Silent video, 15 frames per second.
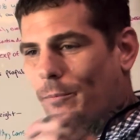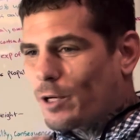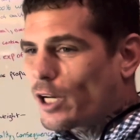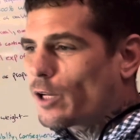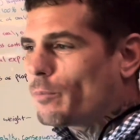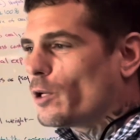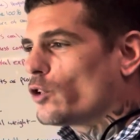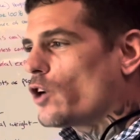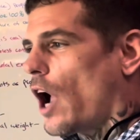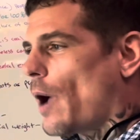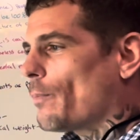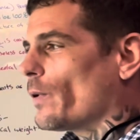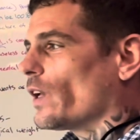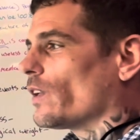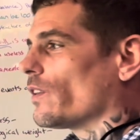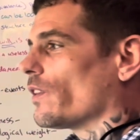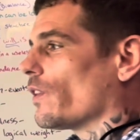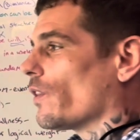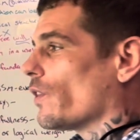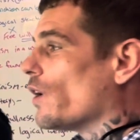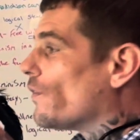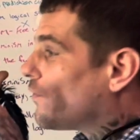going to be
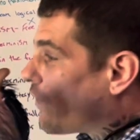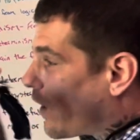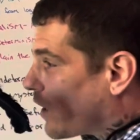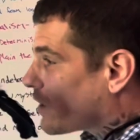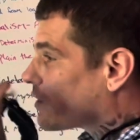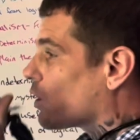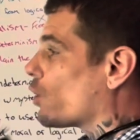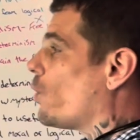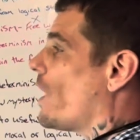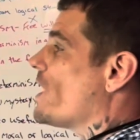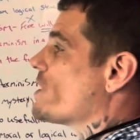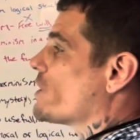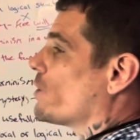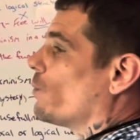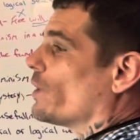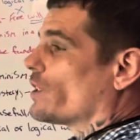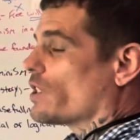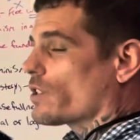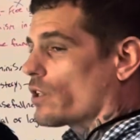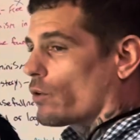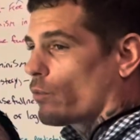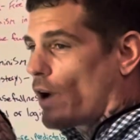dropping the first equation, which
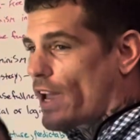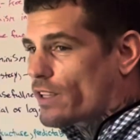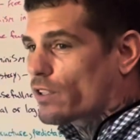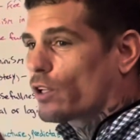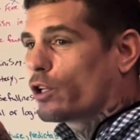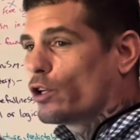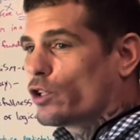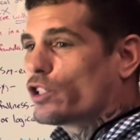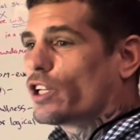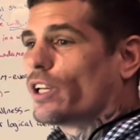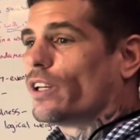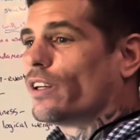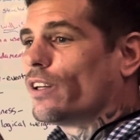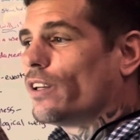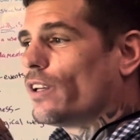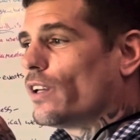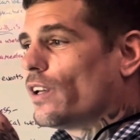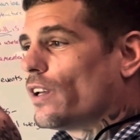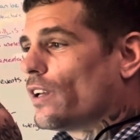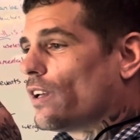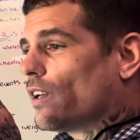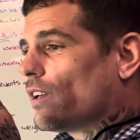is the resolution
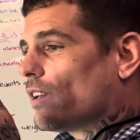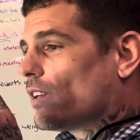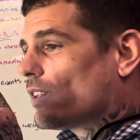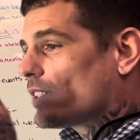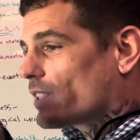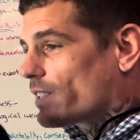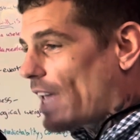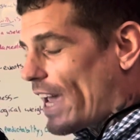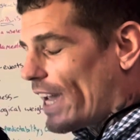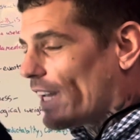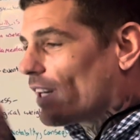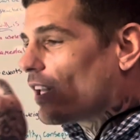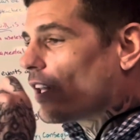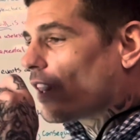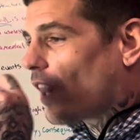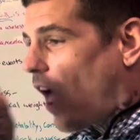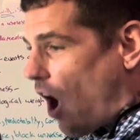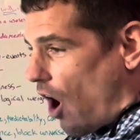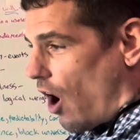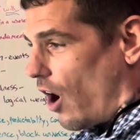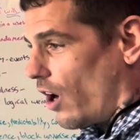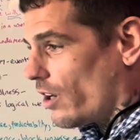state
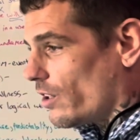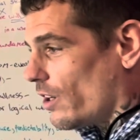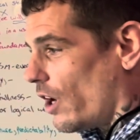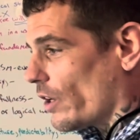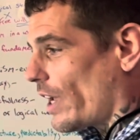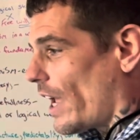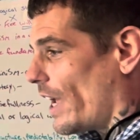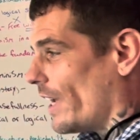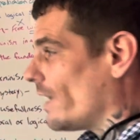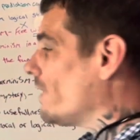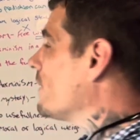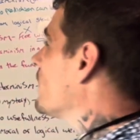law. Okay,